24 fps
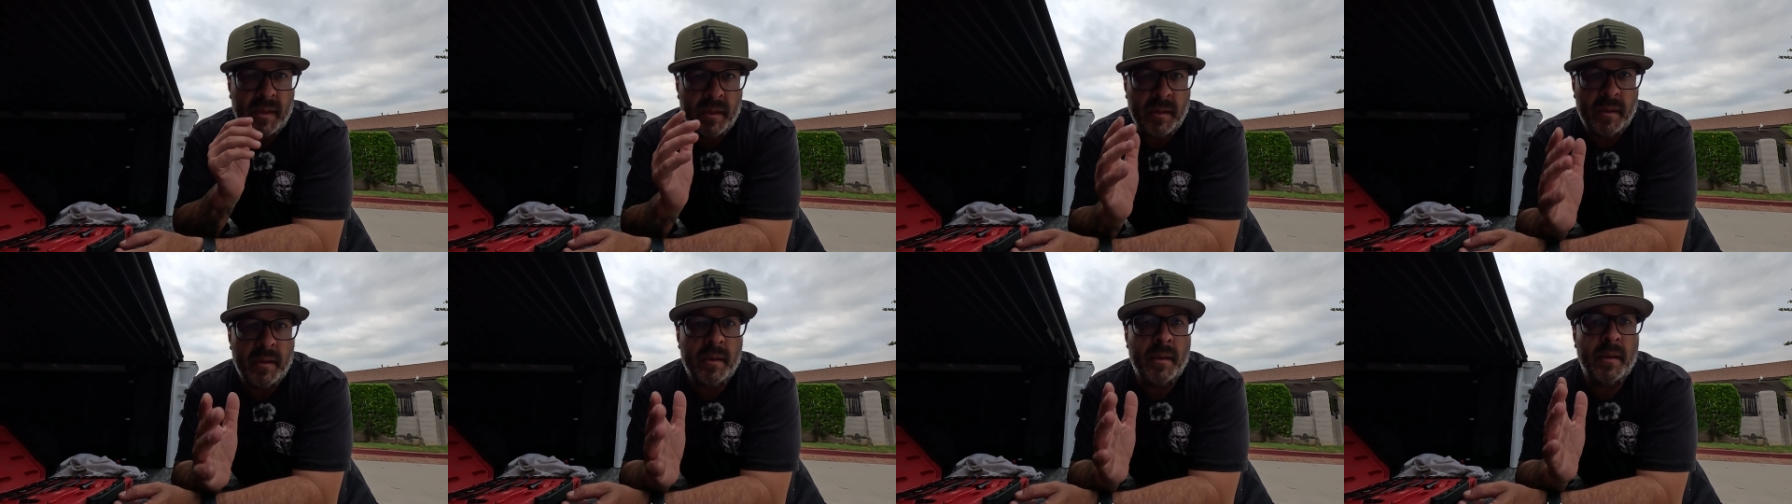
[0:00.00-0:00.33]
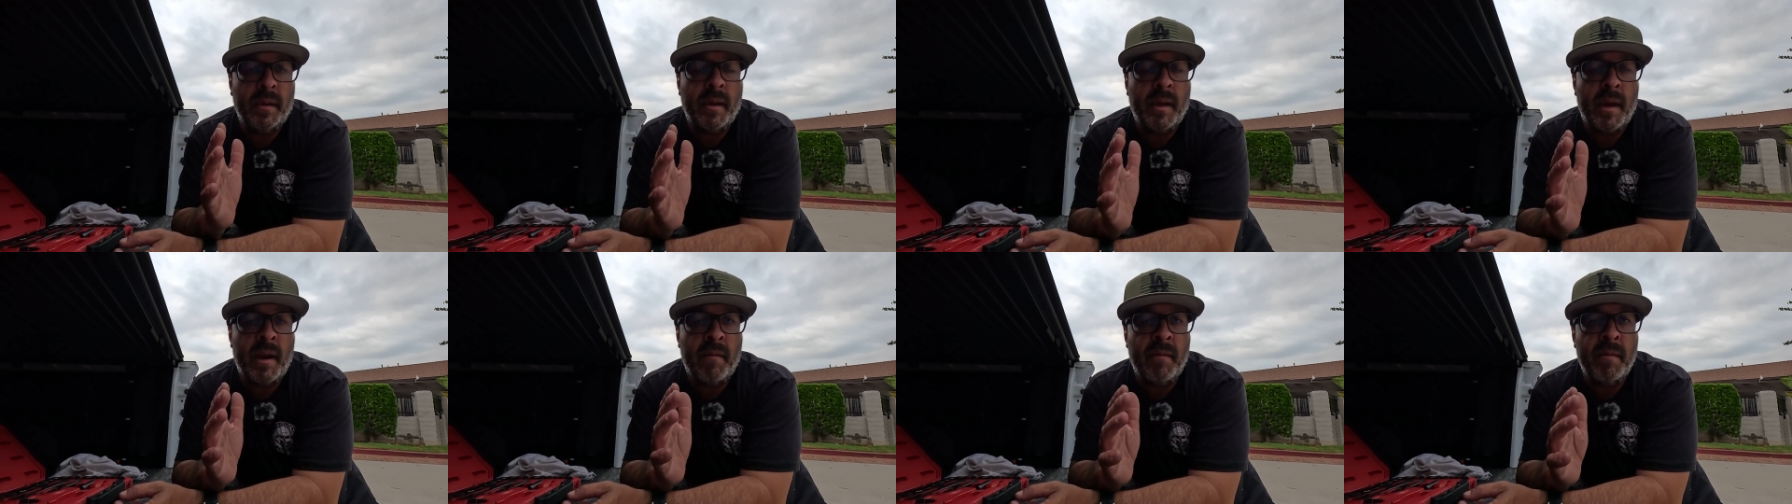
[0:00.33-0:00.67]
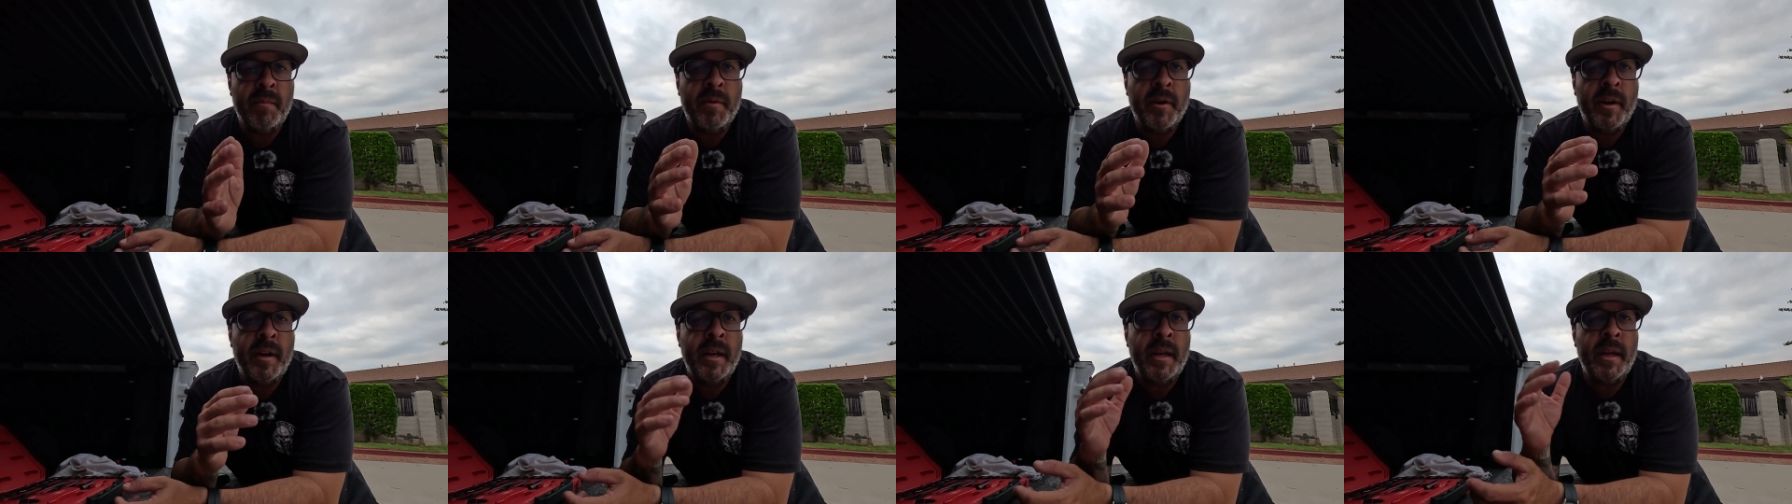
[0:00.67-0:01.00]

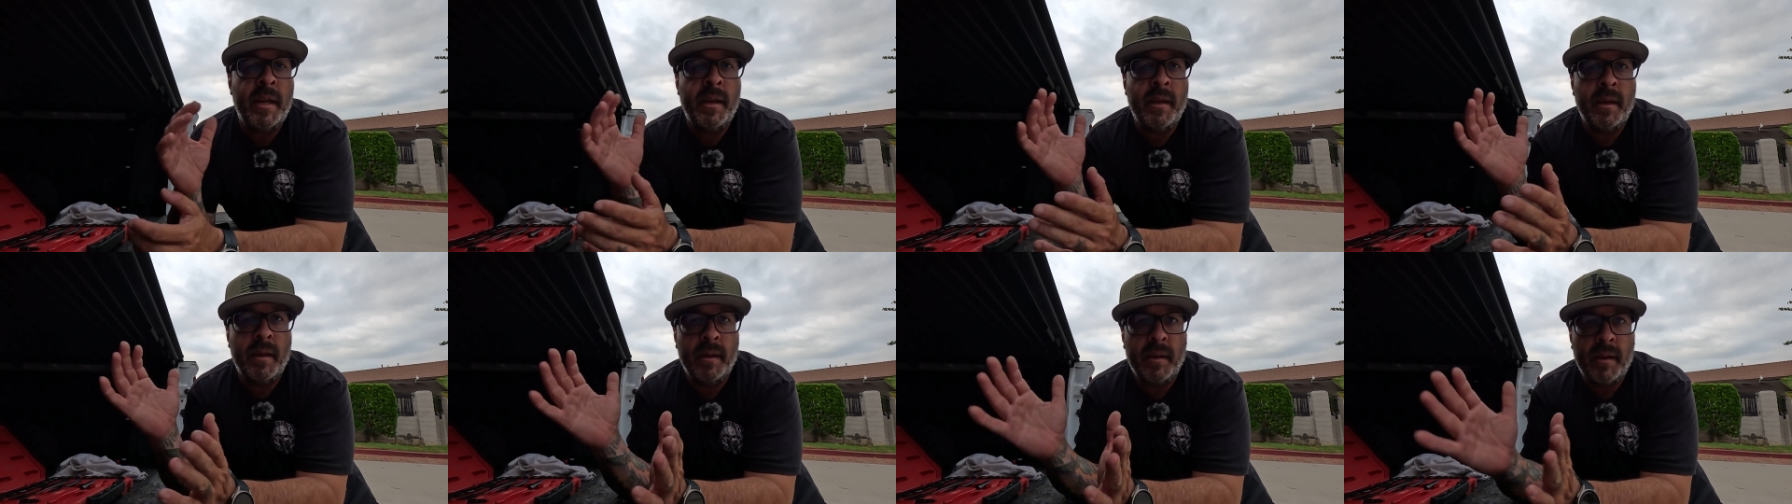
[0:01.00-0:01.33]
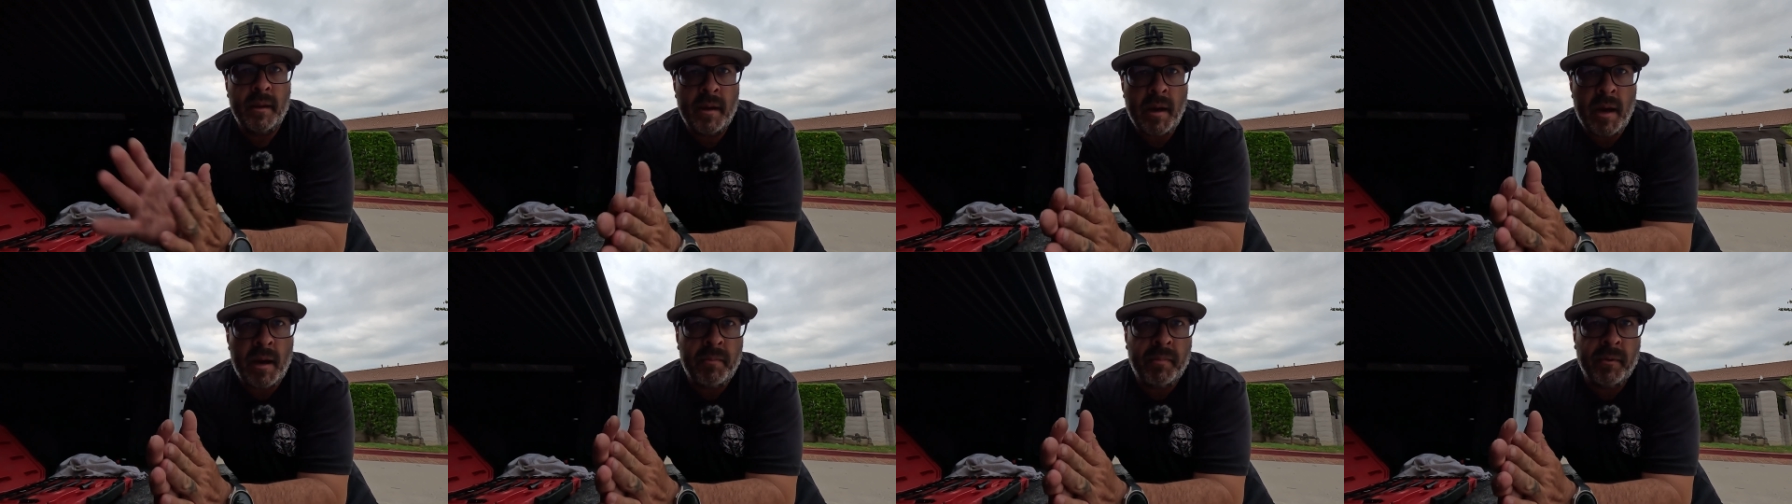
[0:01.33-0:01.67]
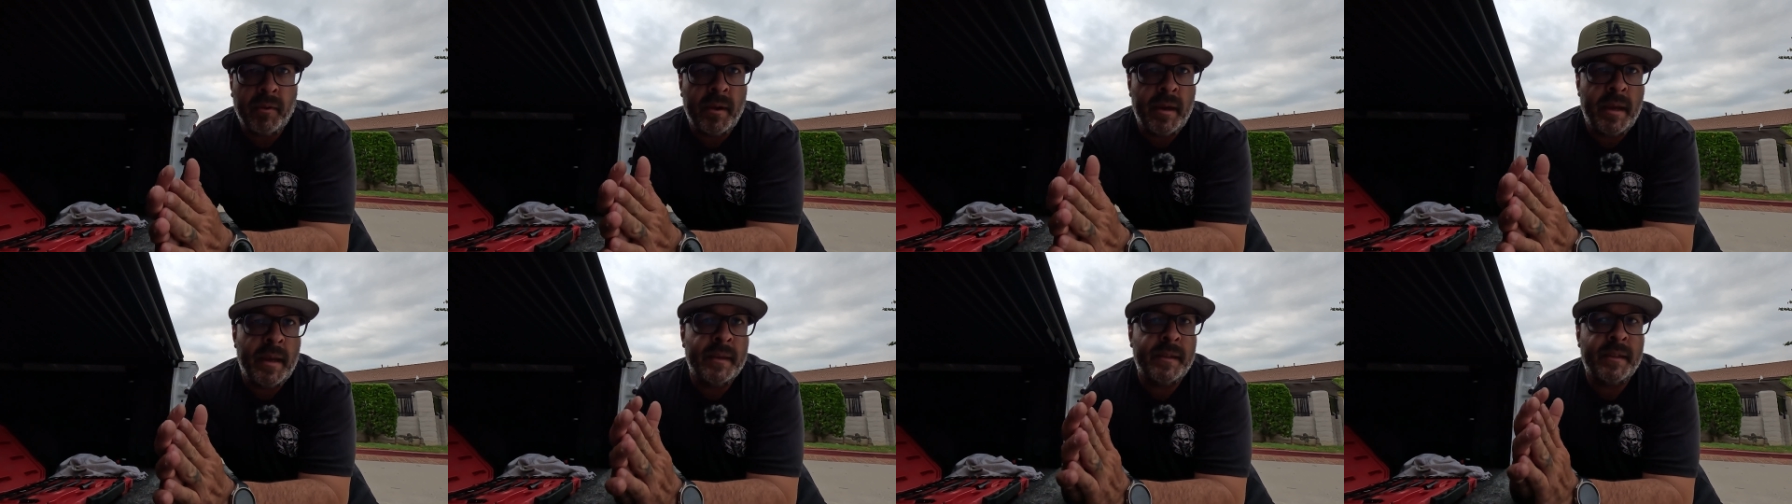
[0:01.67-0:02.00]
everybody, God
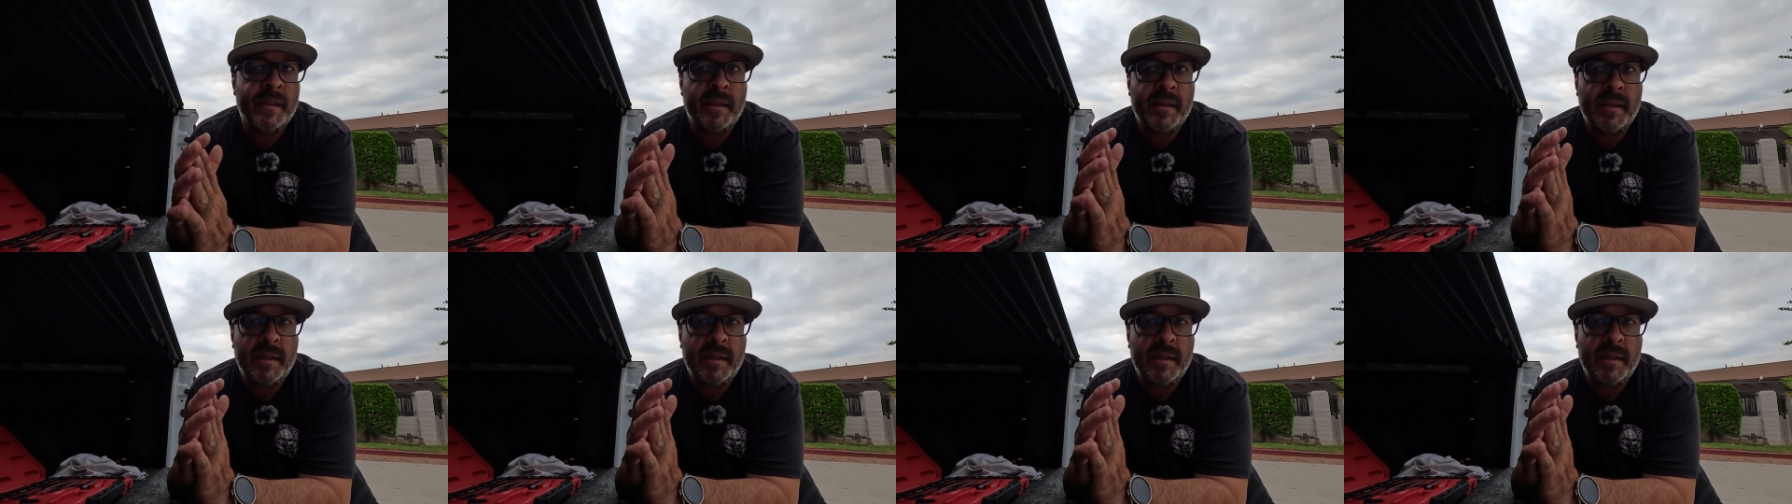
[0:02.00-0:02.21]
bless.